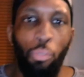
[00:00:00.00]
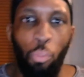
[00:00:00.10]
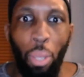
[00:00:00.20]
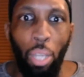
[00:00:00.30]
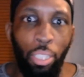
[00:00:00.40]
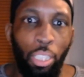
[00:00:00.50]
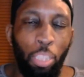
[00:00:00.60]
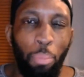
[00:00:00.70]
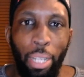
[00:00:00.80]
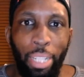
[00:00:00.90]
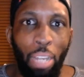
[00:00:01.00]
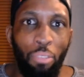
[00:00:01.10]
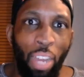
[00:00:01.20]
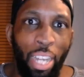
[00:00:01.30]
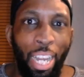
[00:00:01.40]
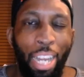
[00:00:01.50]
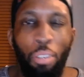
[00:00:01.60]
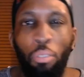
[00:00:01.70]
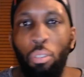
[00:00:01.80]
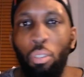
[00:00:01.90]
the way our season's panned out right now,
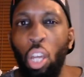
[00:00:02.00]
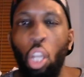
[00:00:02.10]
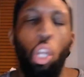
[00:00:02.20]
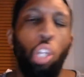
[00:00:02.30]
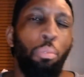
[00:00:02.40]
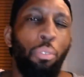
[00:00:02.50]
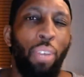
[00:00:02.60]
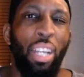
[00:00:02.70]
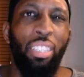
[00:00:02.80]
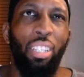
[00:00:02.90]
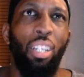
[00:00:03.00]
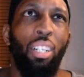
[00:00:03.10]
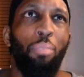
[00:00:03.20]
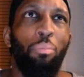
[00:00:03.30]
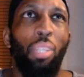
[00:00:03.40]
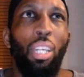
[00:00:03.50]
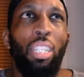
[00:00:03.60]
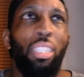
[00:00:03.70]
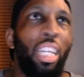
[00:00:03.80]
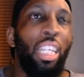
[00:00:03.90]
a lot of Liverpool fans are
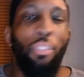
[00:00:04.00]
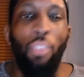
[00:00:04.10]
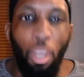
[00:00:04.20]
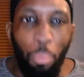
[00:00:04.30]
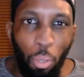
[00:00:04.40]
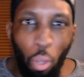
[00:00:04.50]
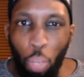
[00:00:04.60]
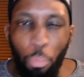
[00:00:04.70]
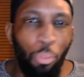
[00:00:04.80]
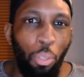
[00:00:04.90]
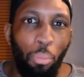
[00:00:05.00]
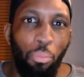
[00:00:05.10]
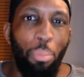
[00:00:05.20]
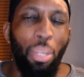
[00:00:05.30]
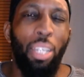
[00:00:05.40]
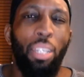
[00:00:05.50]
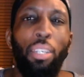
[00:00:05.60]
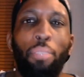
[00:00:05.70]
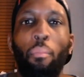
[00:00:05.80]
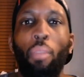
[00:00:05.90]
giving up hope on the Premier League,
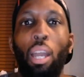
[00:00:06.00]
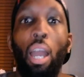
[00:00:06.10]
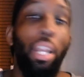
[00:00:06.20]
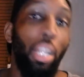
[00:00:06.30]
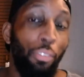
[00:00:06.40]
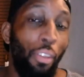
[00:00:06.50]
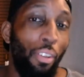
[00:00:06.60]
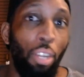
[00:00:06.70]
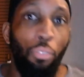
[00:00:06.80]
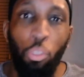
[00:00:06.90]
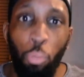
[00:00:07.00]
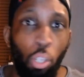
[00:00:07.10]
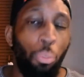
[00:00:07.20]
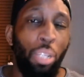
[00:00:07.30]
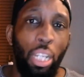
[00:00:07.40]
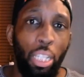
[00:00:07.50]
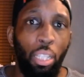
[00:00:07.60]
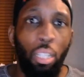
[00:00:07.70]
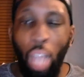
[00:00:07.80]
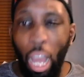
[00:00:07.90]
and that's fair enough because we're not going to win the league.
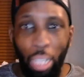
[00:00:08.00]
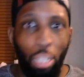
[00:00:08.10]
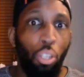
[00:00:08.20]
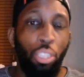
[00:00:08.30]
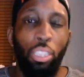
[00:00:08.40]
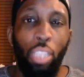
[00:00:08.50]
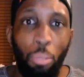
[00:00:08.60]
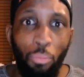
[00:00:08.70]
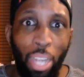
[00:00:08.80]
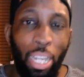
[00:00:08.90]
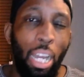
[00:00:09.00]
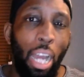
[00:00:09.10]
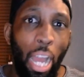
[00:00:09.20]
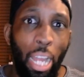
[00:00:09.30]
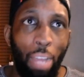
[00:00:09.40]
I can honestly say right now I